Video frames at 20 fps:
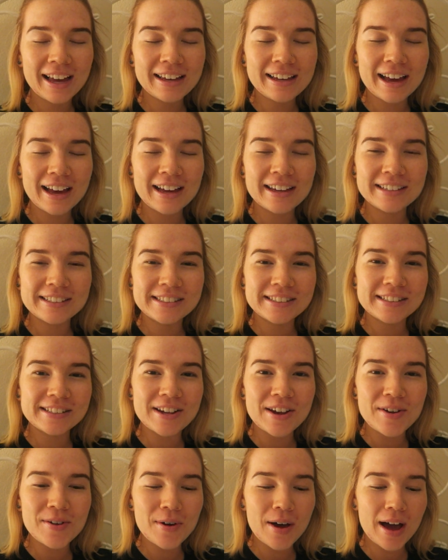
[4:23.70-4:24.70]
Hi guys,
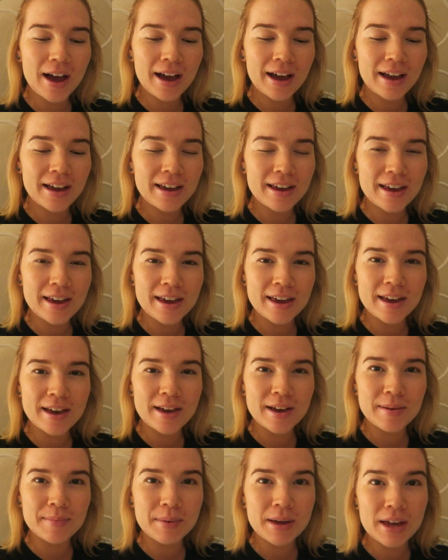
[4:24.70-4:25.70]
so I
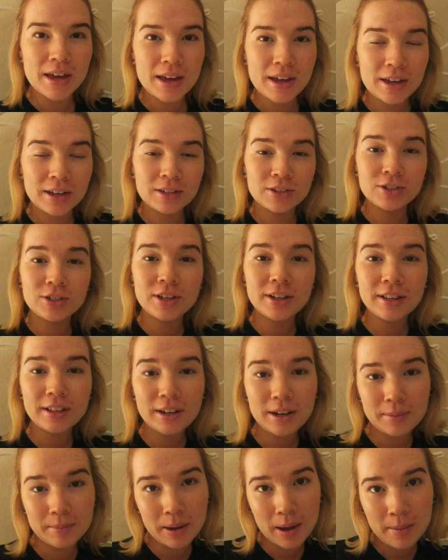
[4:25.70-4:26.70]
am
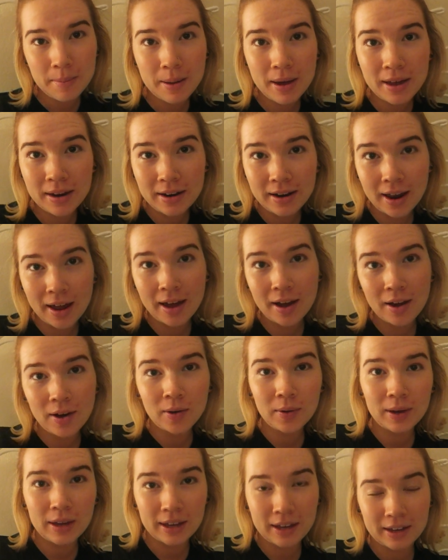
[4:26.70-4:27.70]
chilling in my bed
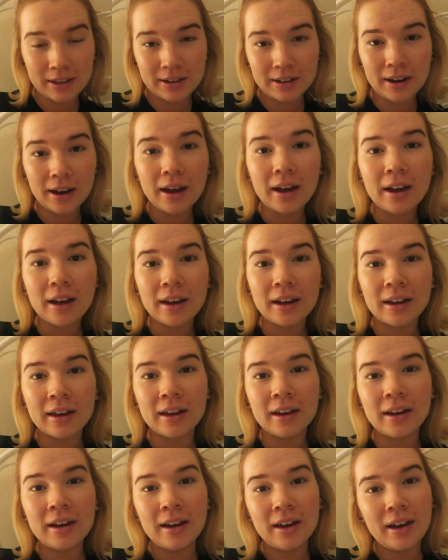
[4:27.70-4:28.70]
now and
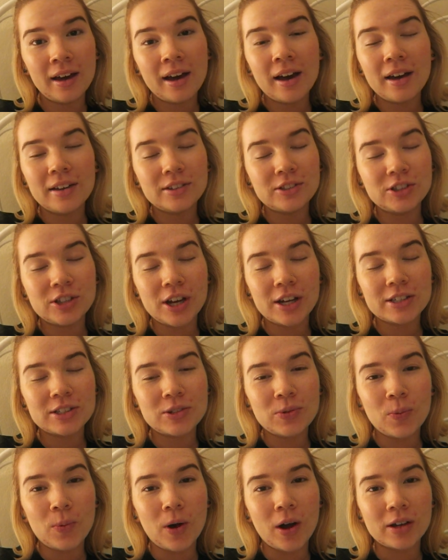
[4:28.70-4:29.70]
I
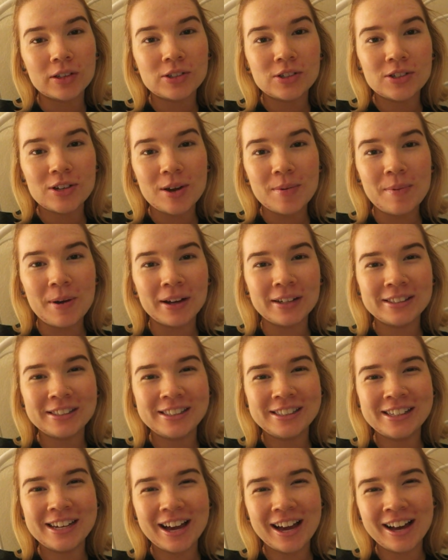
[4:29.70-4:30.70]
just watched a
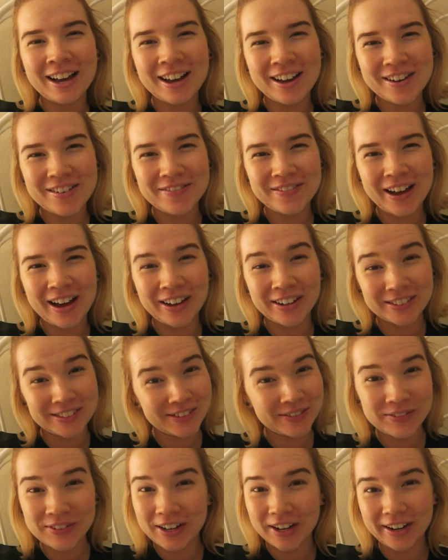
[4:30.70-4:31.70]
bunch of
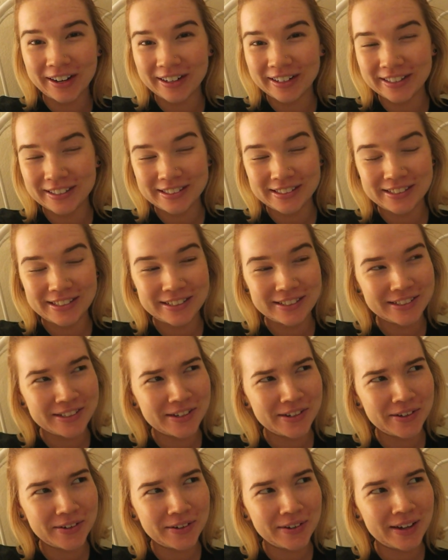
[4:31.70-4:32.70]
House of Cards,
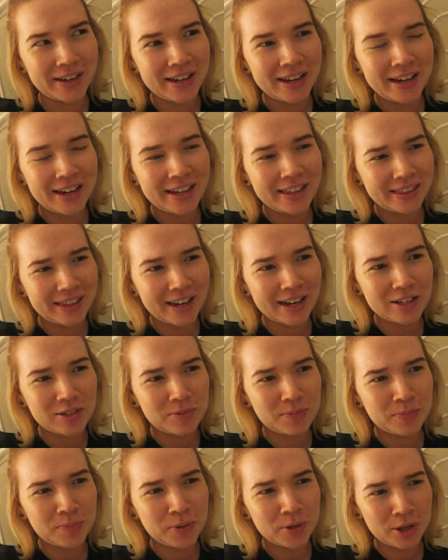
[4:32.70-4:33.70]
so that
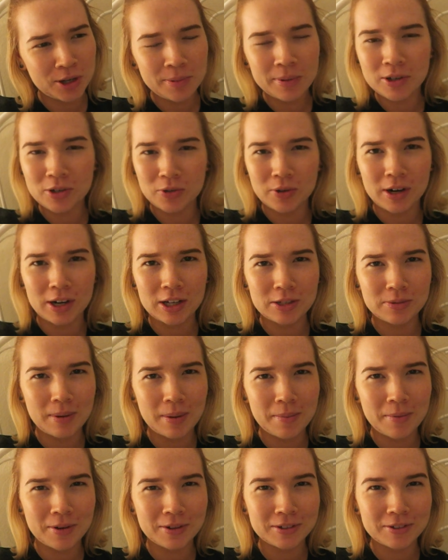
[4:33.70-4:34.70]
is pretty much what I
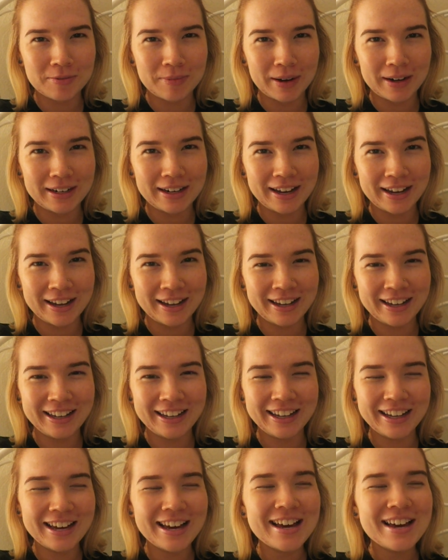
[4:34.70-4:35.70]
spent most of my
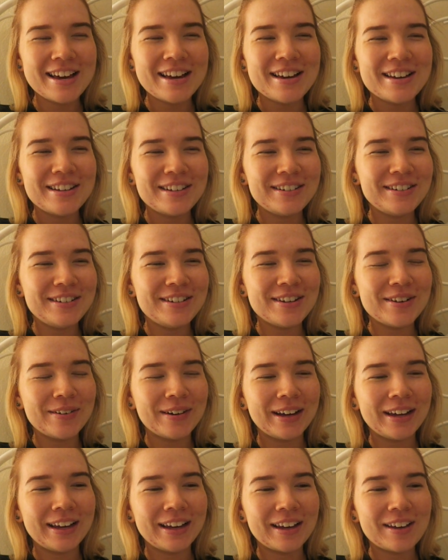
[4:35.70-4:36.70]
day
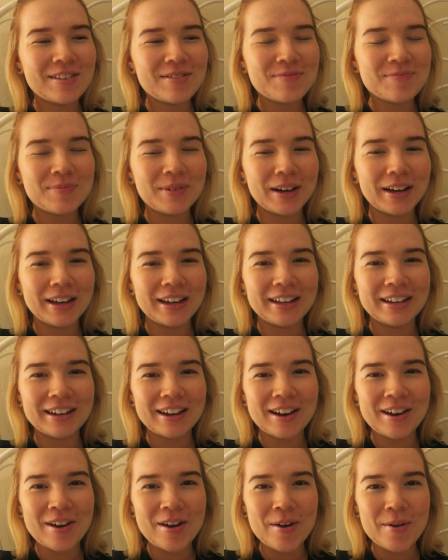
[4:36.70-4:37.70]
doing.
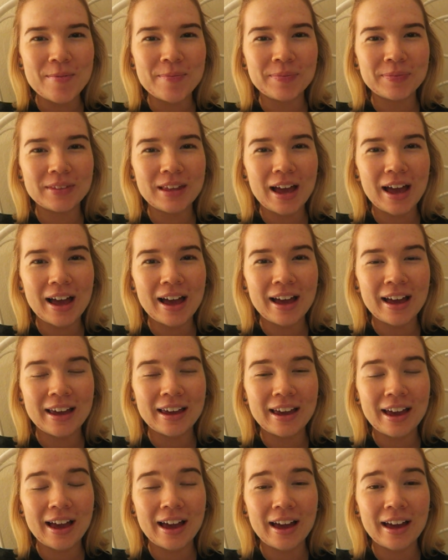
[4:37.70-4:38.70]
But
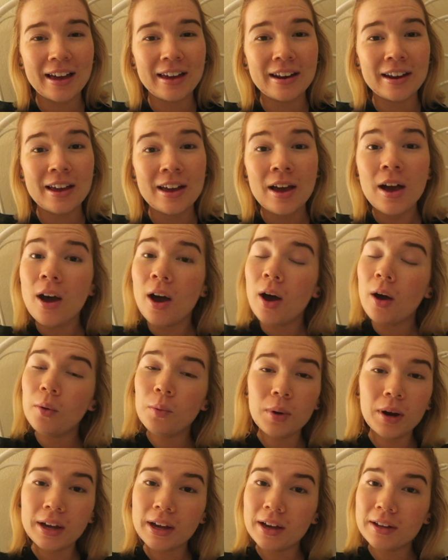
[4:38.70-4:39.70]
I had a
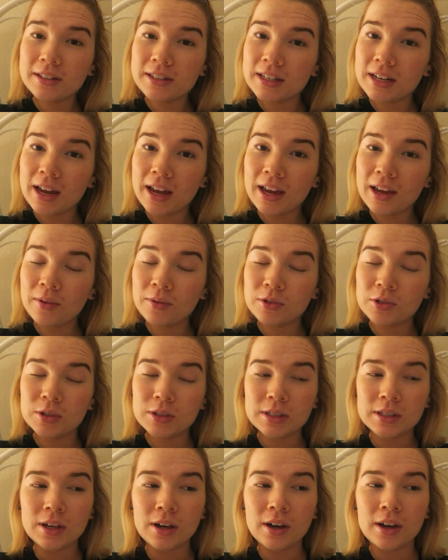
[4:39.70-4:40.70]
workout tonight, which
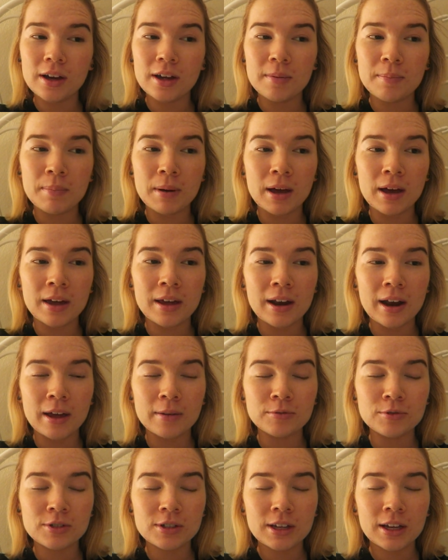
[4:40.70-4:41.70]
is good, but
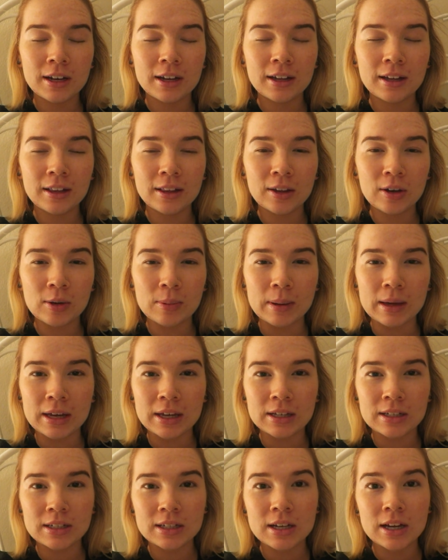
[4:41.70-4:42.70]
I'm just getting a little
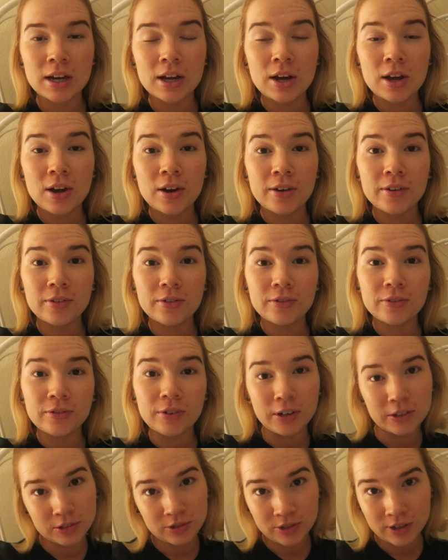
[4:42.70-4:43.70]
bit
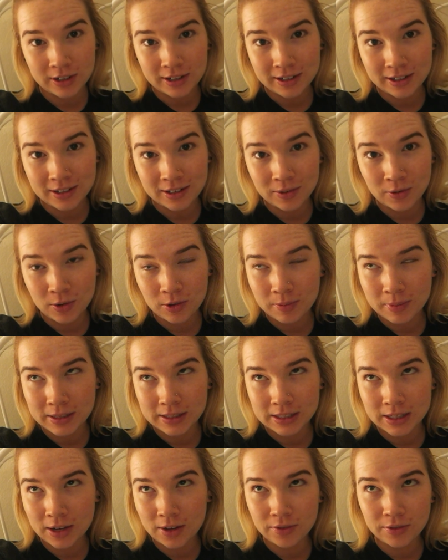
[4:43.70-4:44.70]
frustrated with
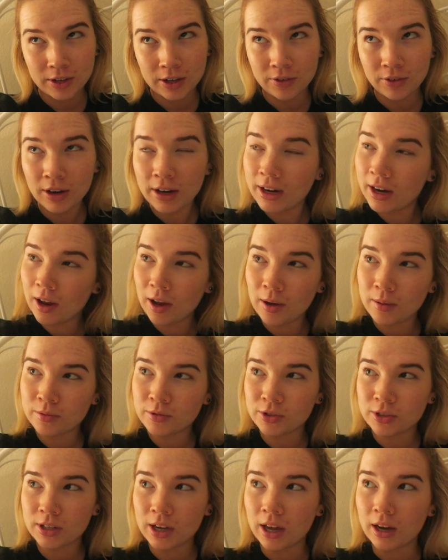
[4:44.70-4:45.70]
myself. Like right now I'm
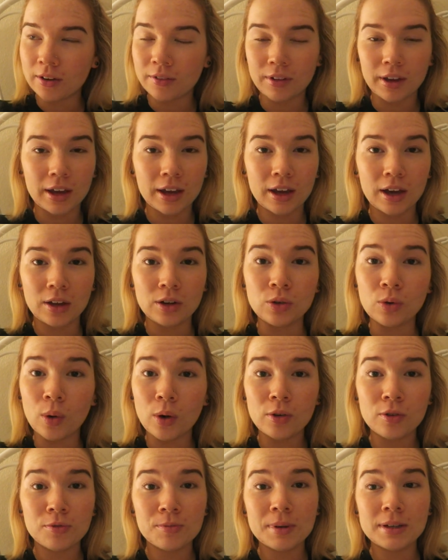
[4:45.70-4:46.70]
just kind of like
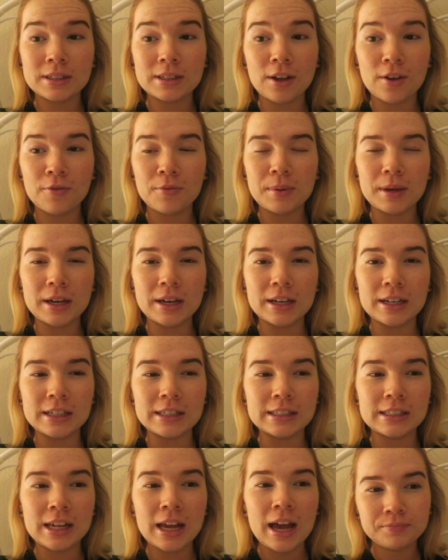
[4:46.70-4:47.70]
annoyed with myself
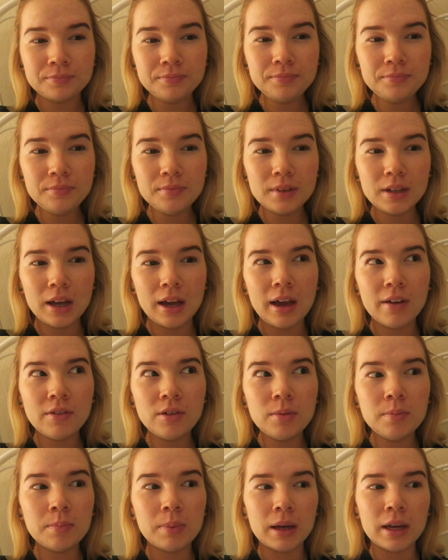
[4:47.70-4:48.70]
because I
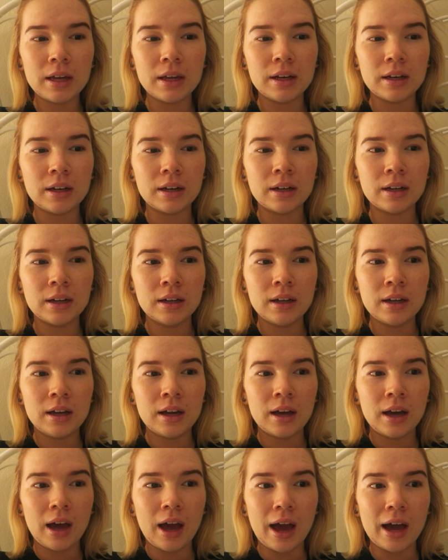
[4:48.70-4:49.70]
haven't been
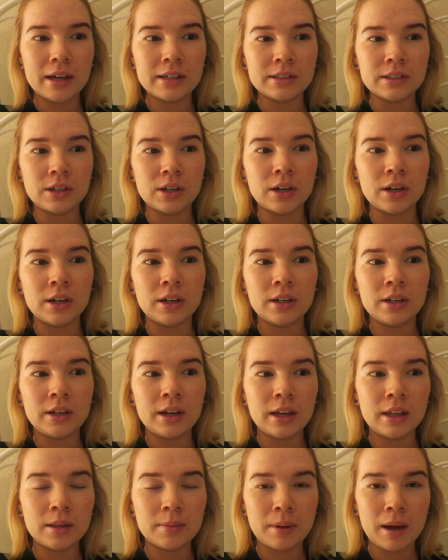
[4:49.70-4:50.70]
as good
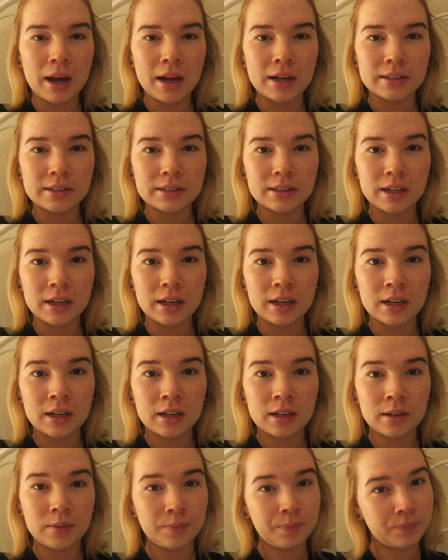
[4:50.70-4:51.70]
in the past,
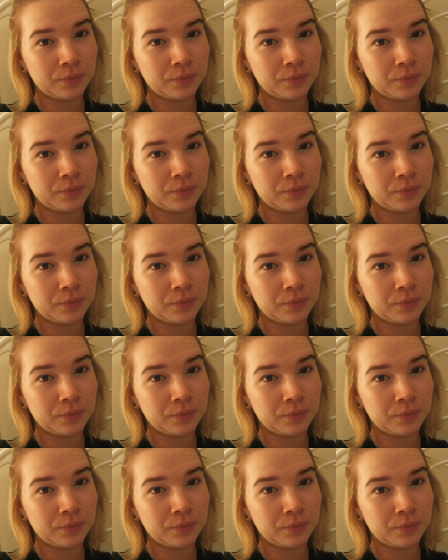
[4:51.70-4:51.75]
like